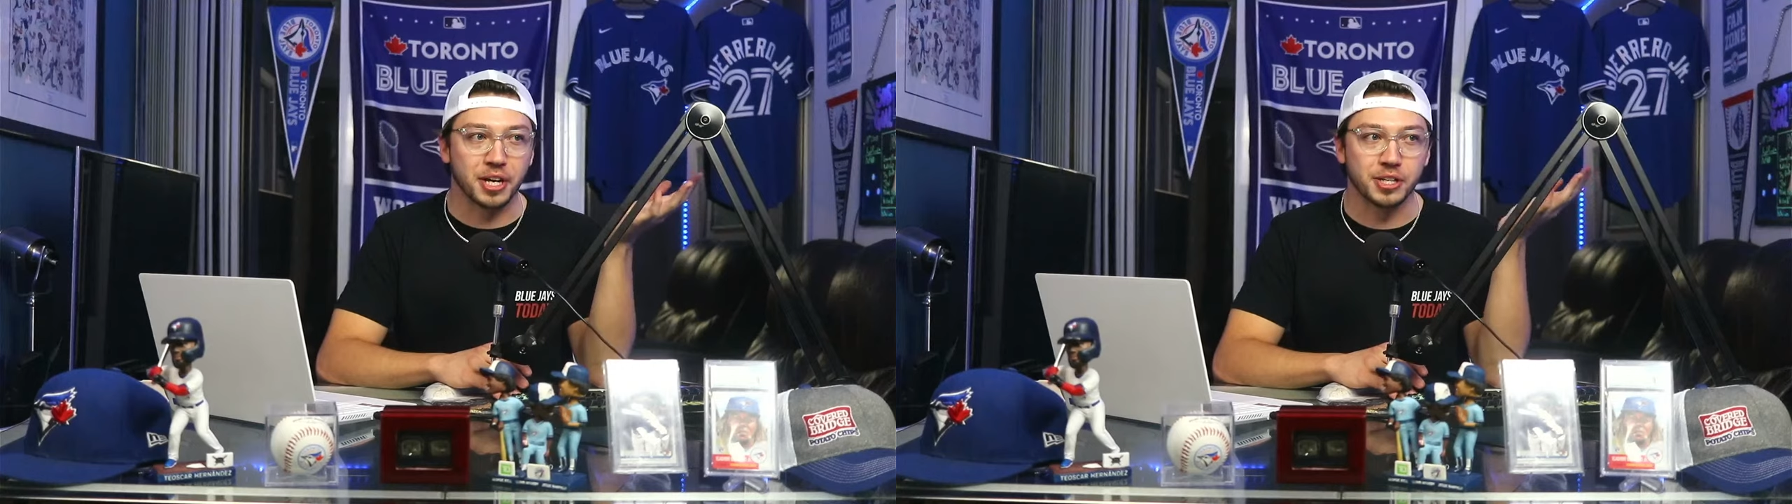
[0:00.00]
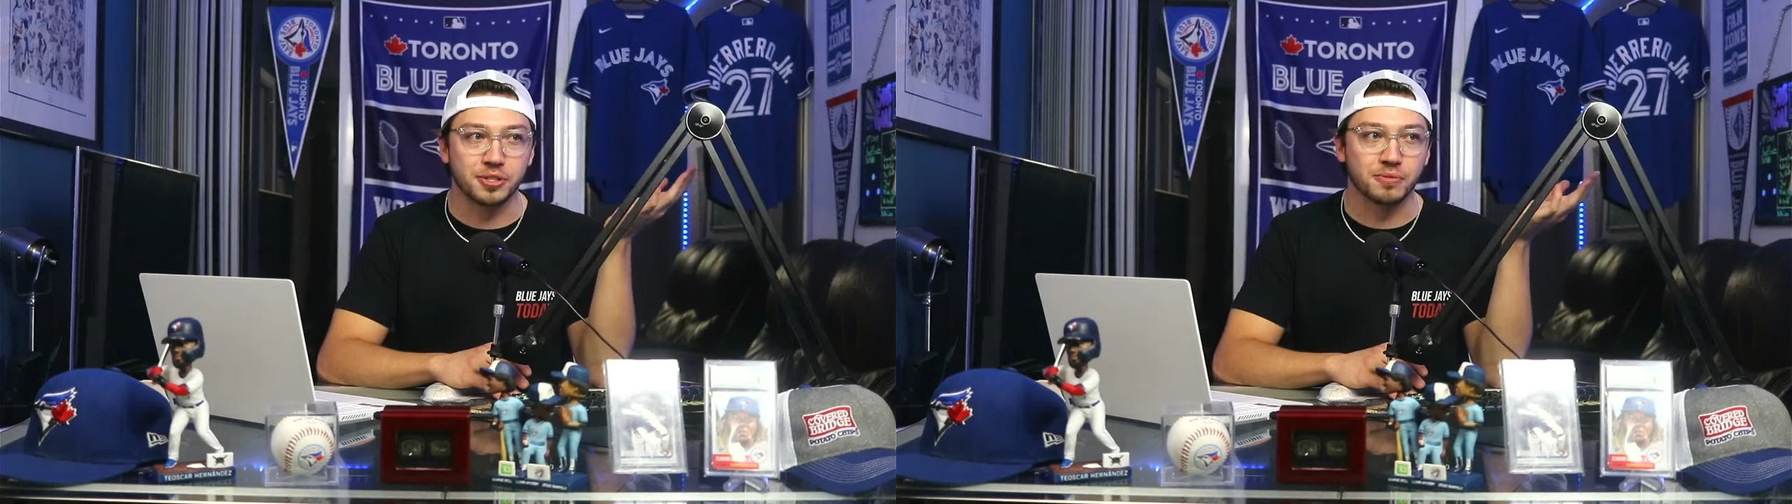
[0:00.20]
it
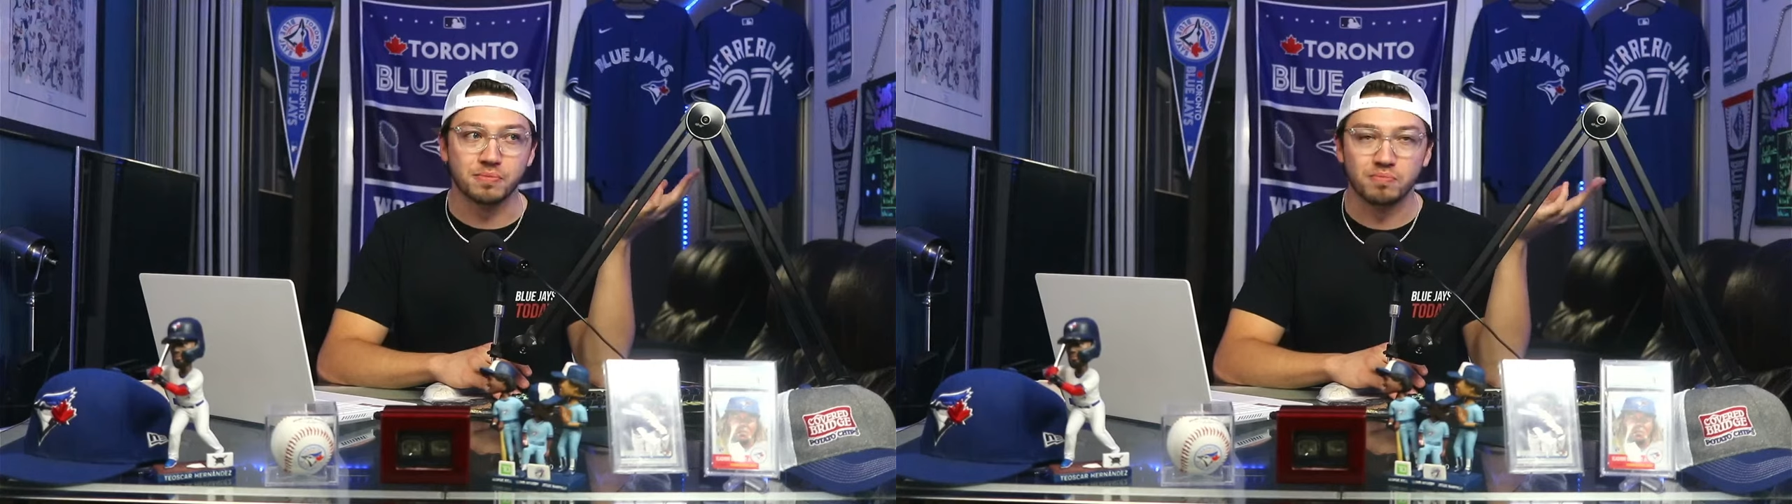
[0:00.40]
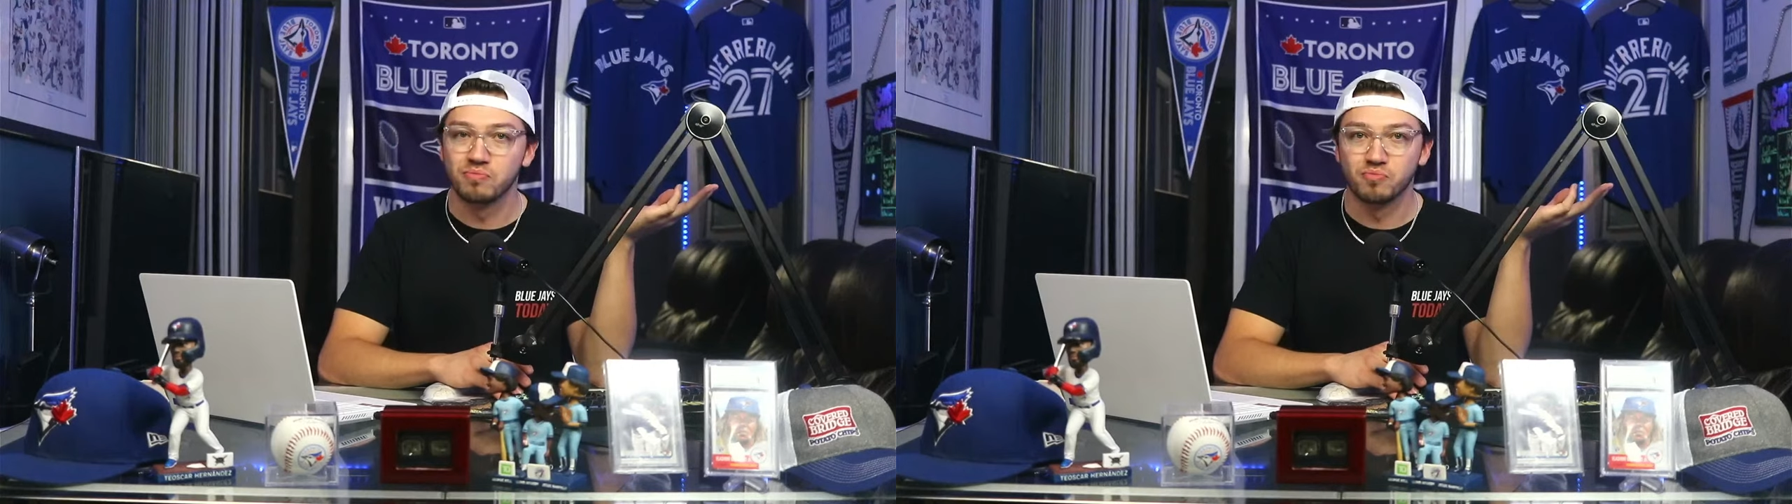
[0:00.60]
because
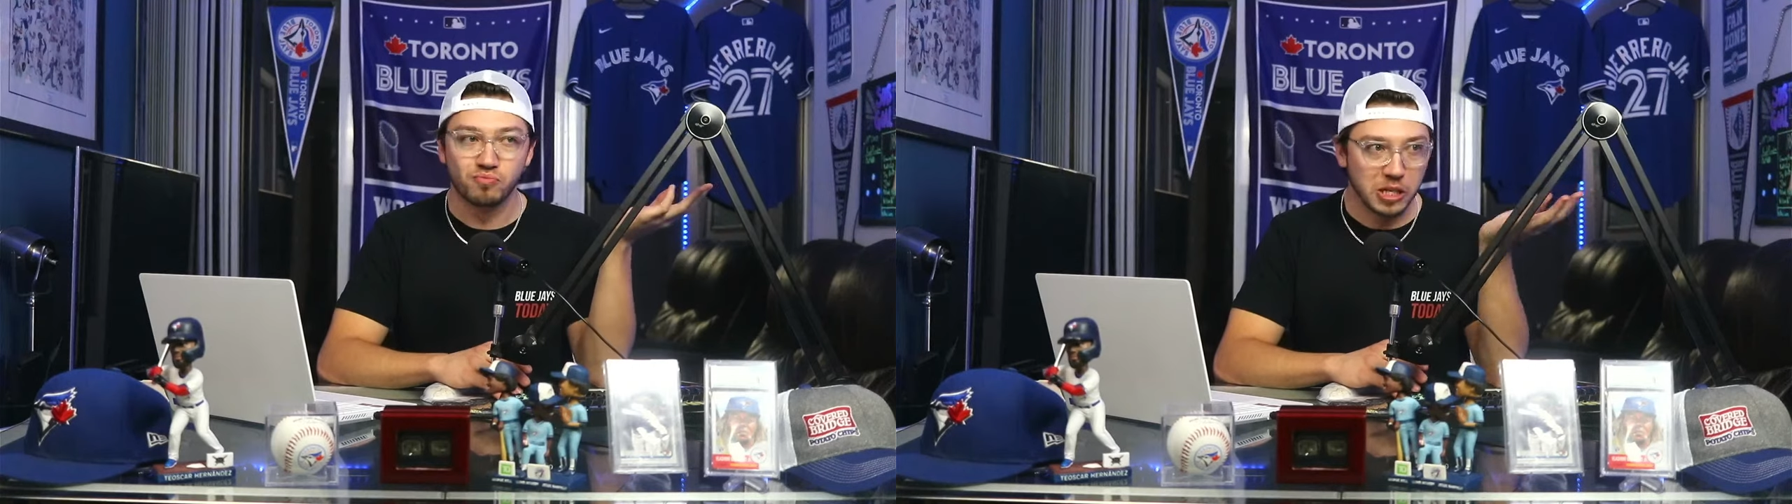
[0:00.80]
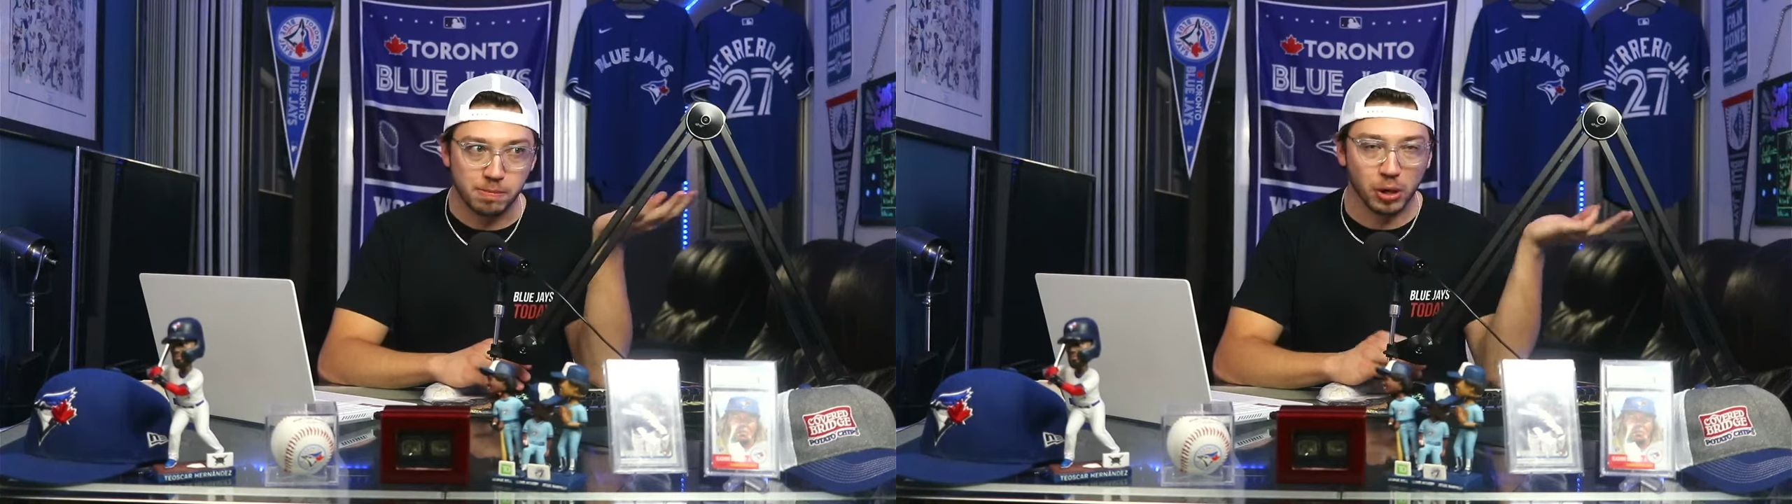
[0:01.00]

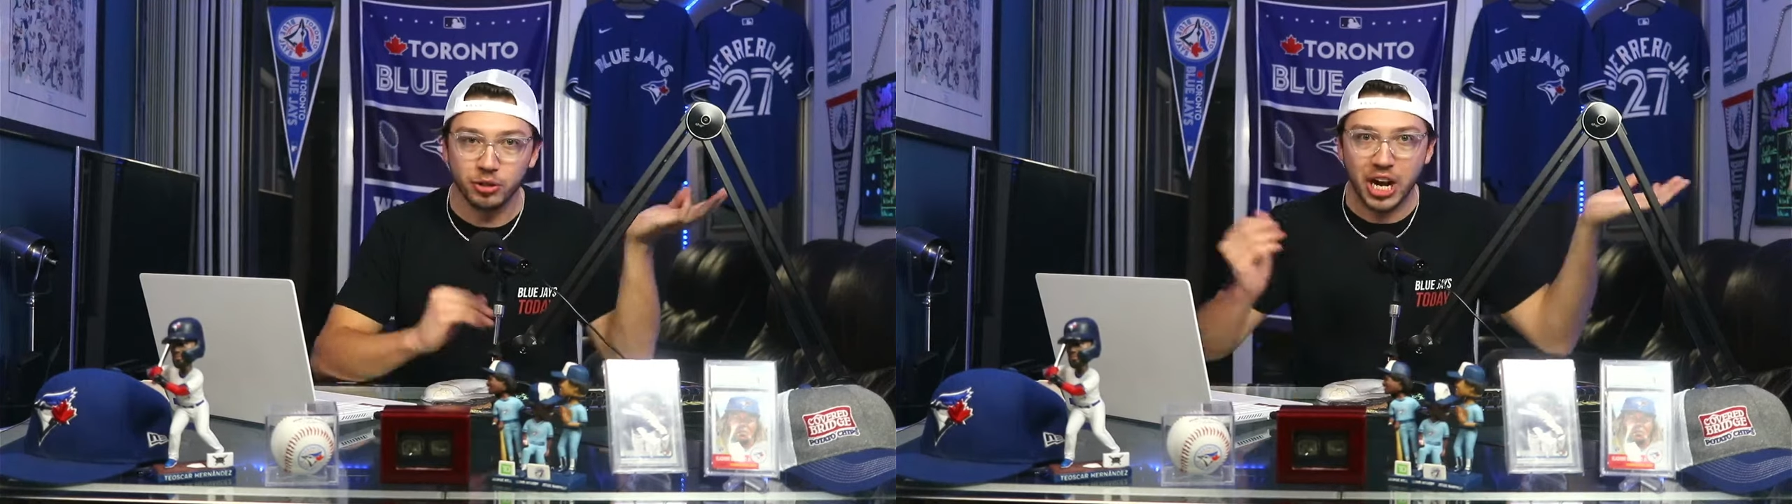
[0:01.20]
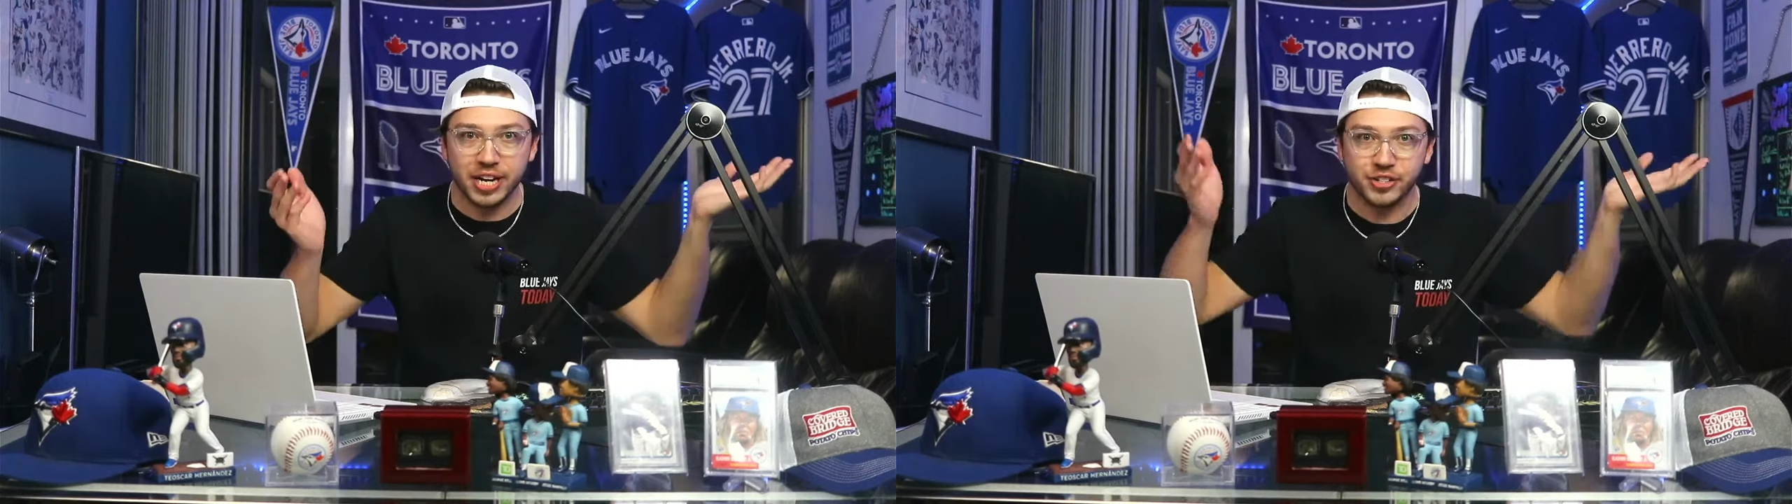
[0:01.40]
it's
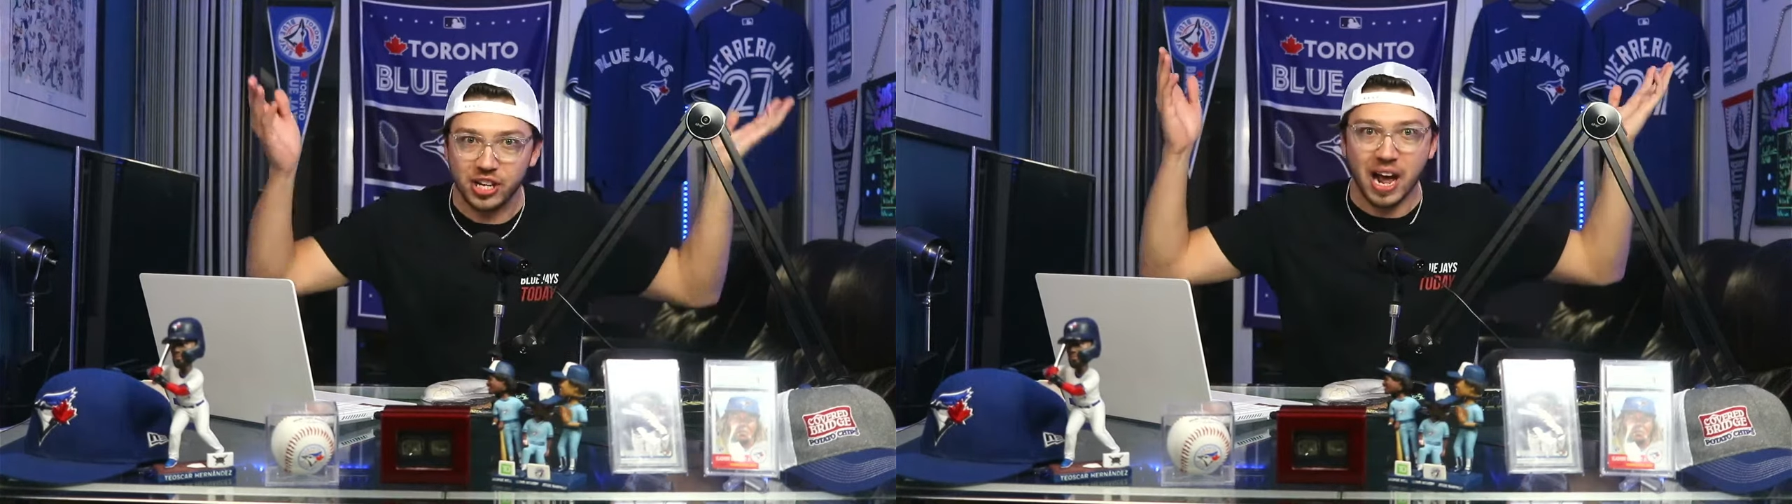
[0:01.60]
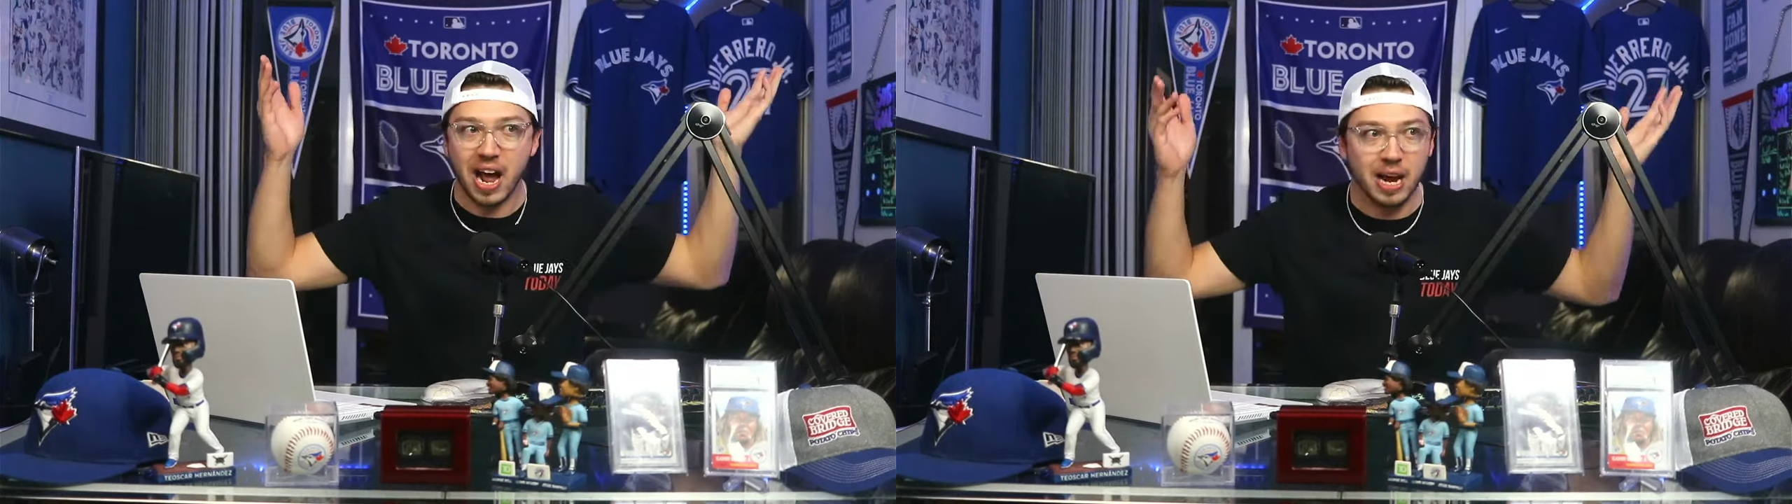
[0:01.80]
Blue Jays
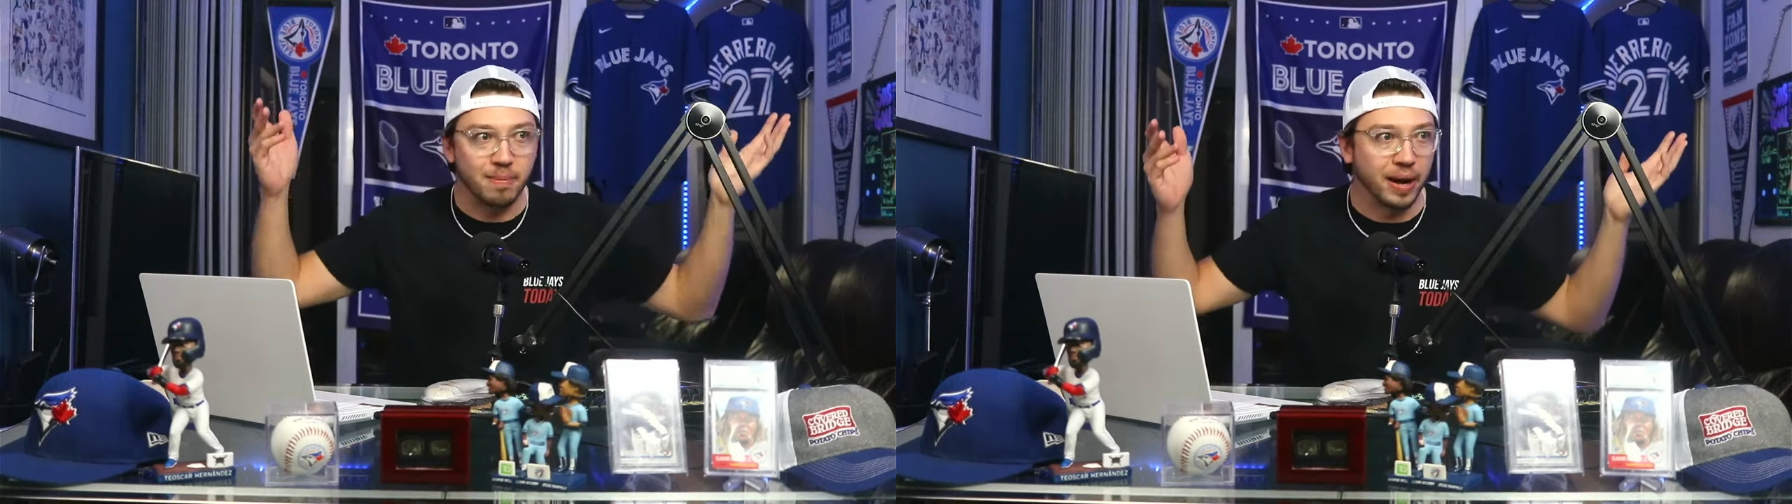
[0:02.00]
today,